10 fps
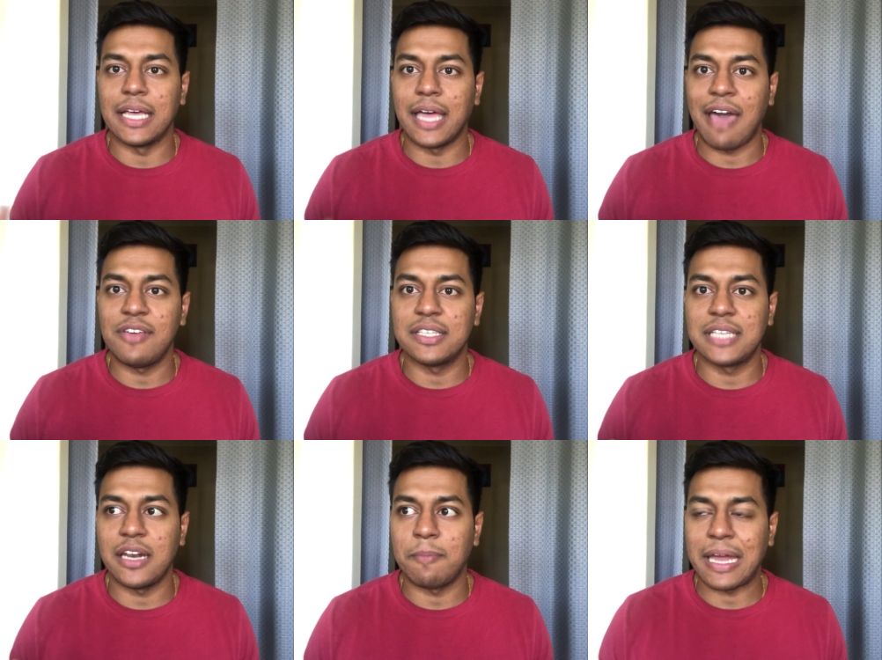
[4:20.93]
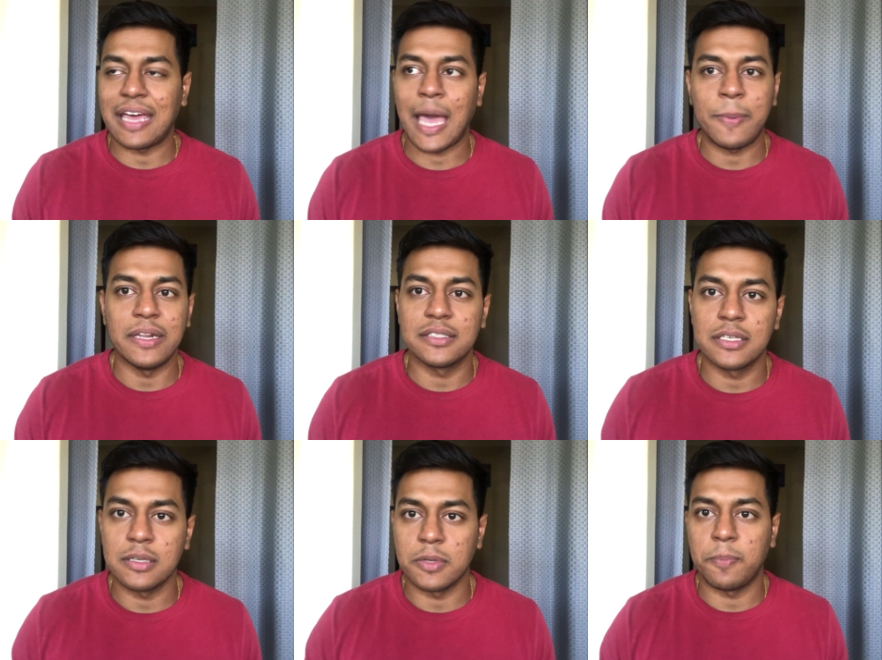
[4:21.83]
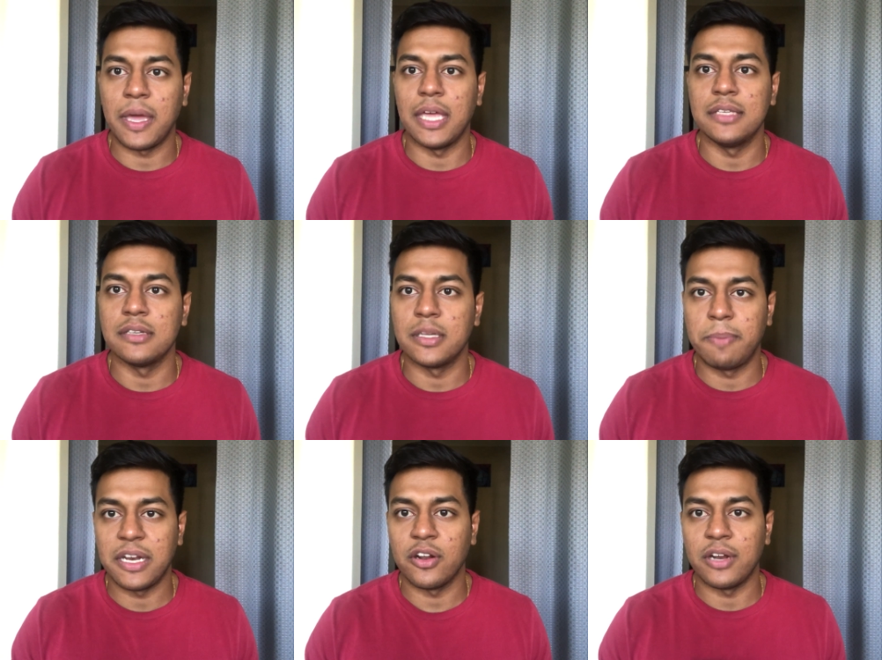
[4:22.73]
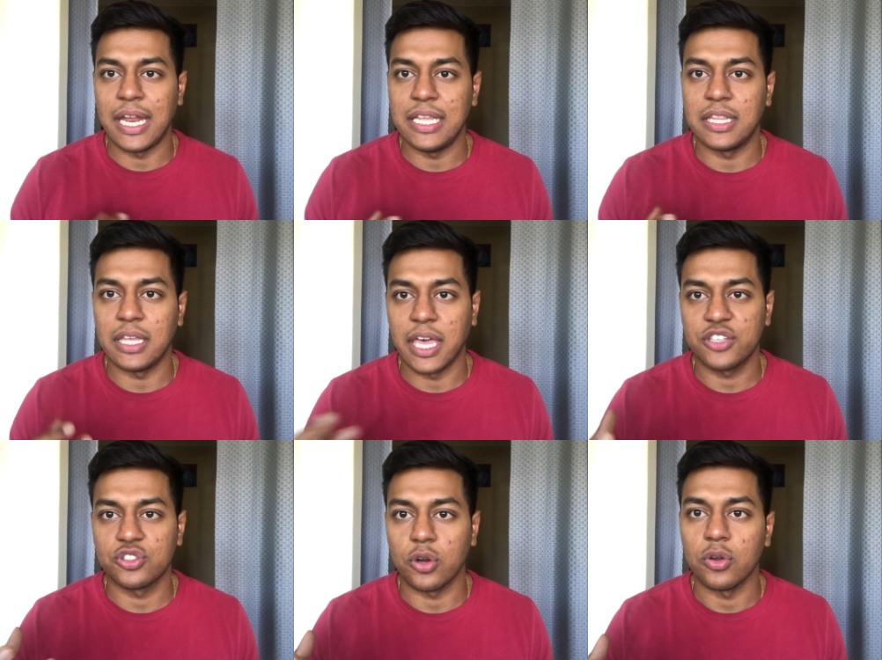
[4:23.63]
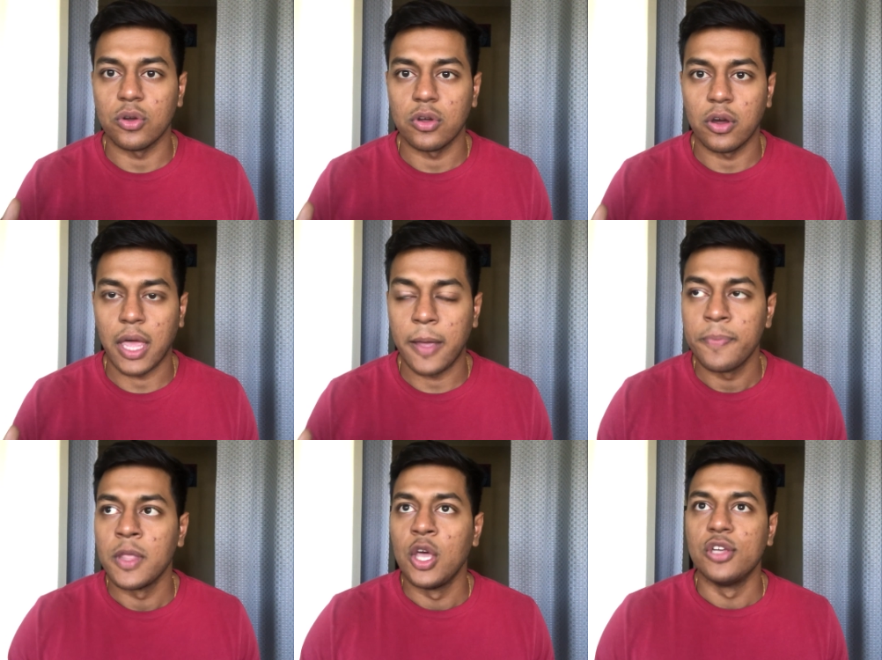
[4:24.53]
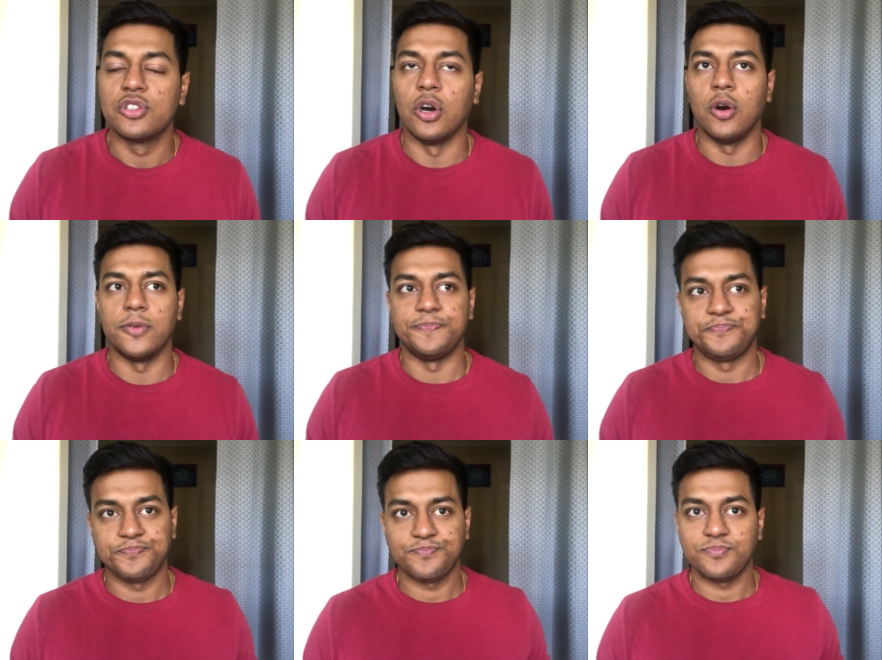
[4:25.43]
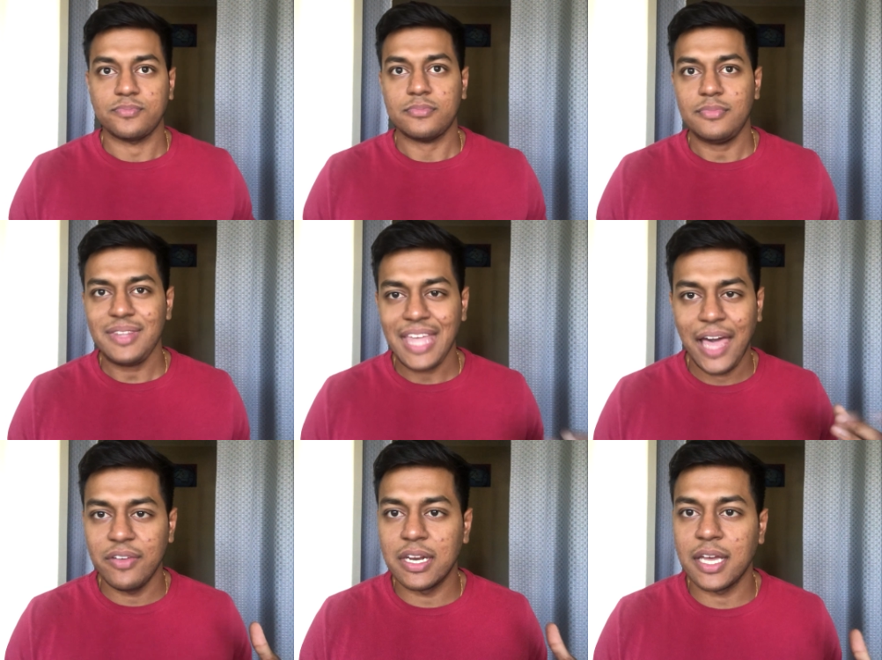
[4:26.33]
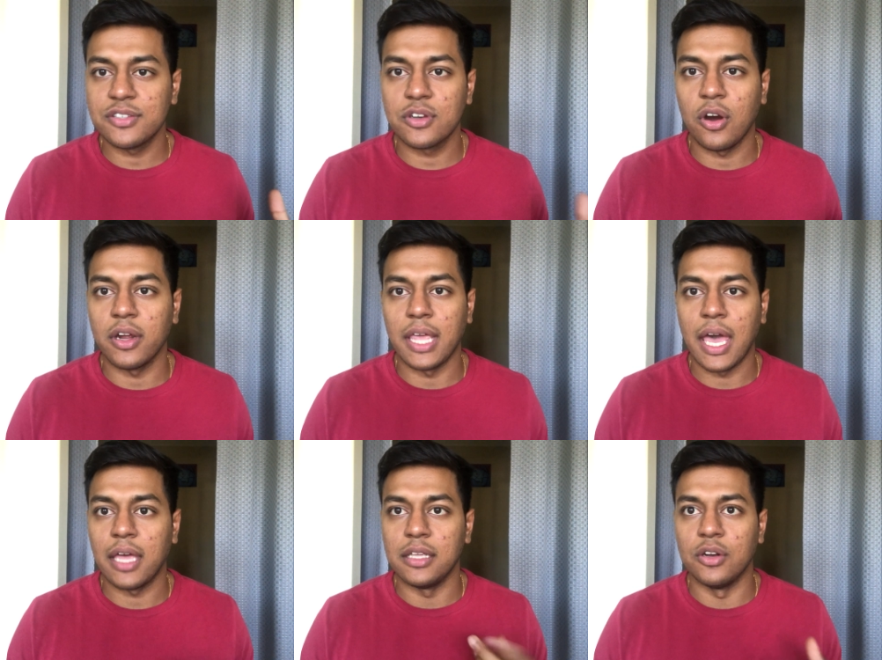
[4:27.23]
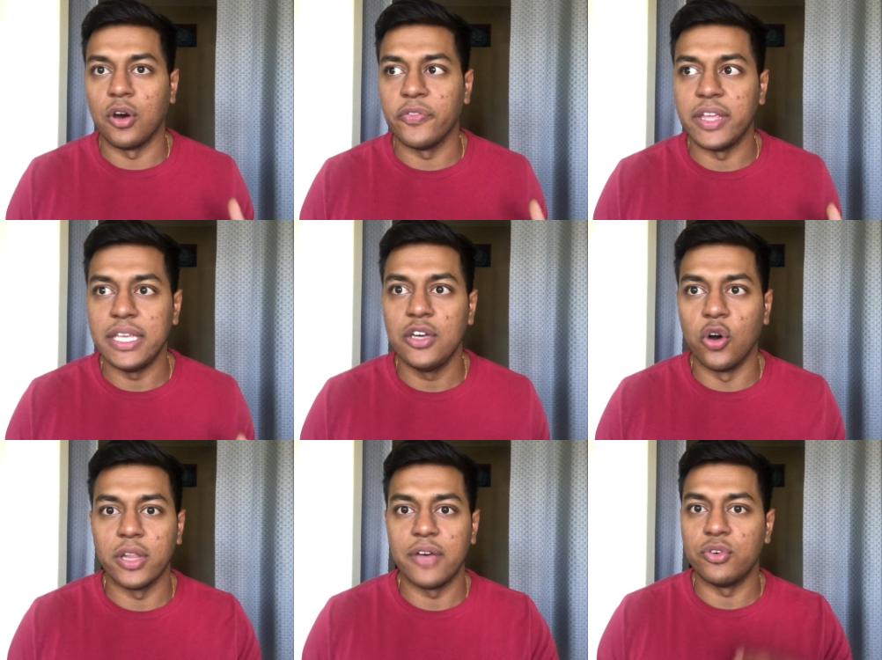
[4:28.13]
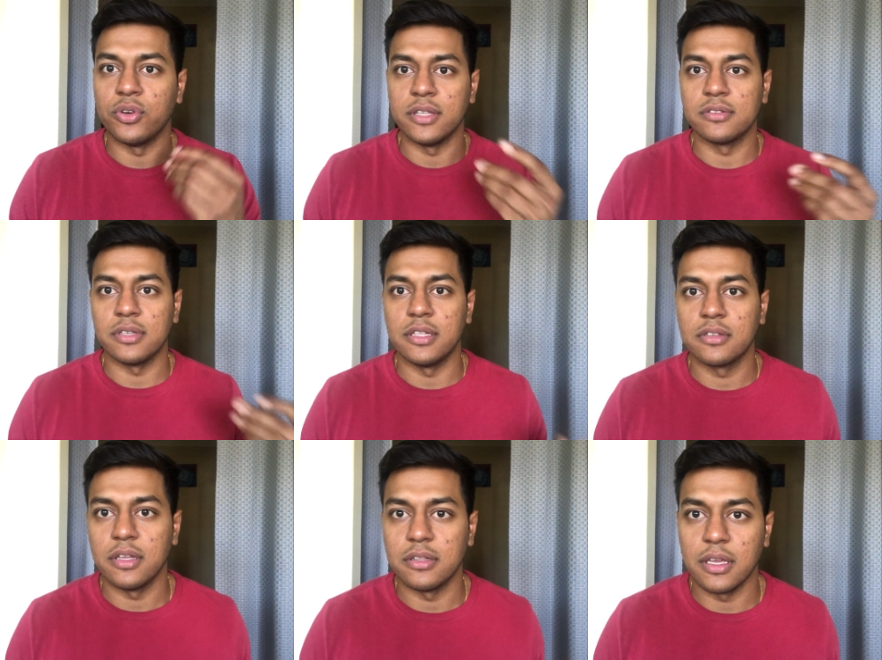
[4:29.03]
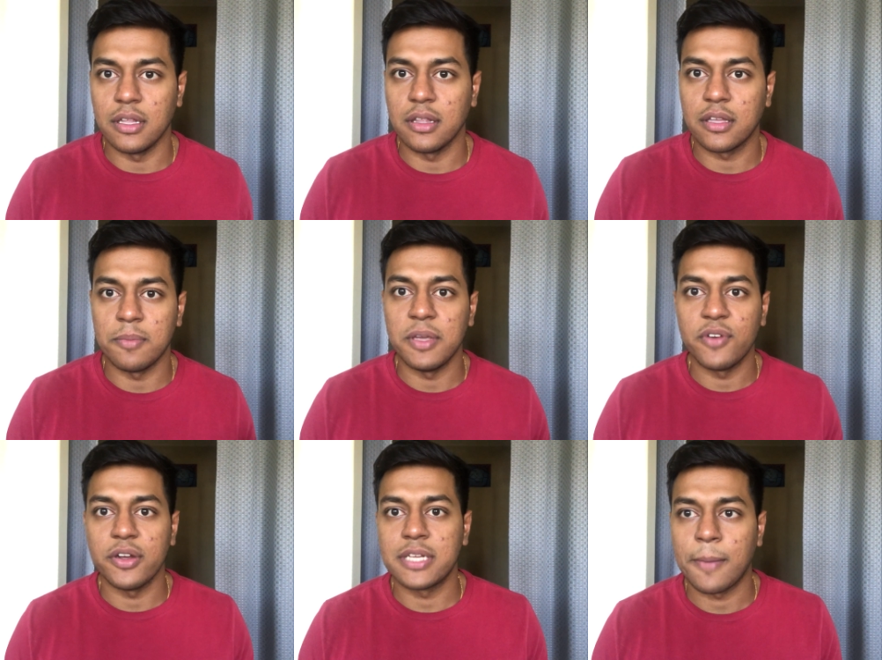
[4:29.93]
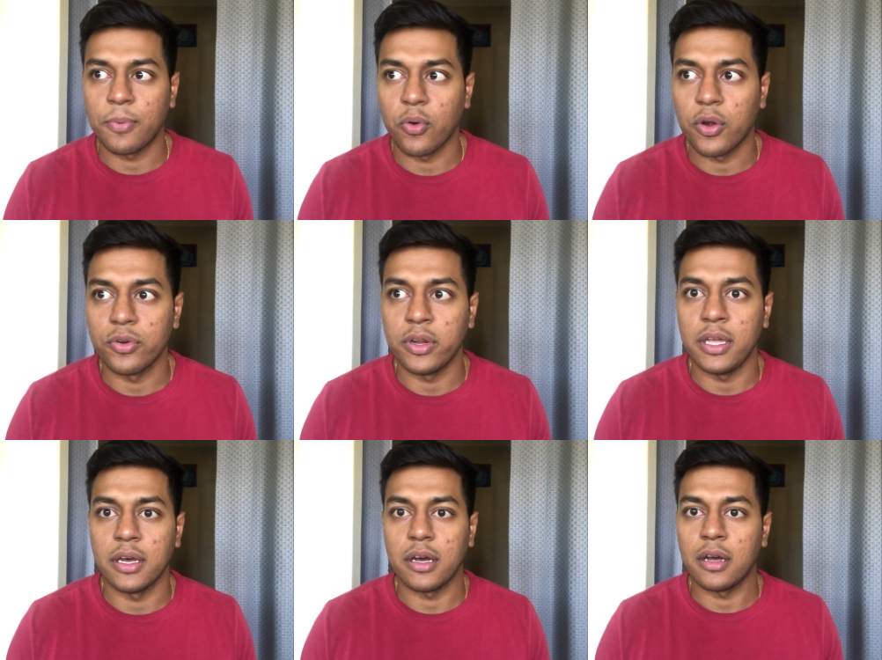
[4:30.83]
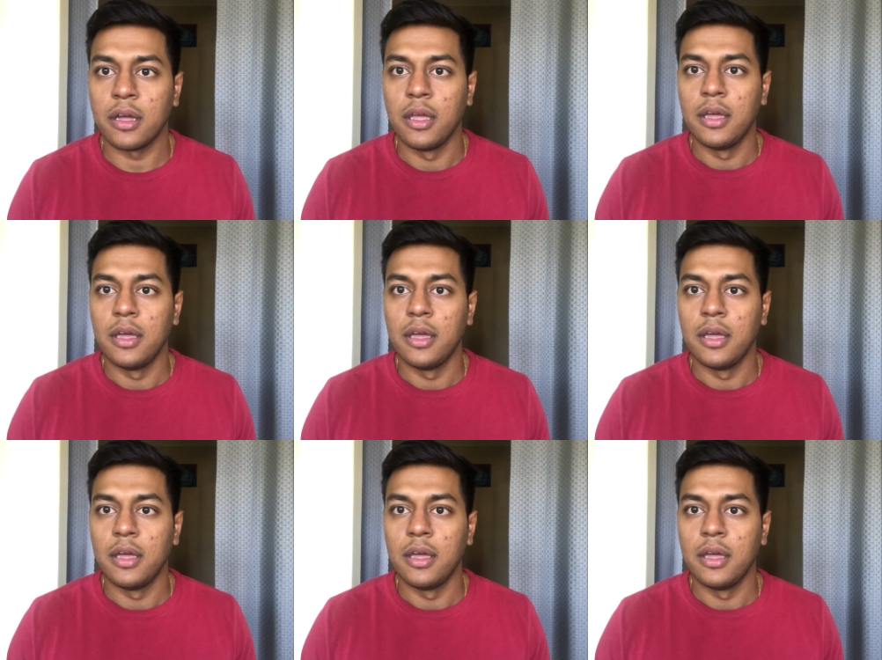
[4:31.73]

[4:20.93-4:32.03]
having a state of mind of happiness isn't, dep- isn't dependent on anything external, okay? So having a nice car, yeah, you know, on the ego level, it's it's it, it can be very temporary, uh,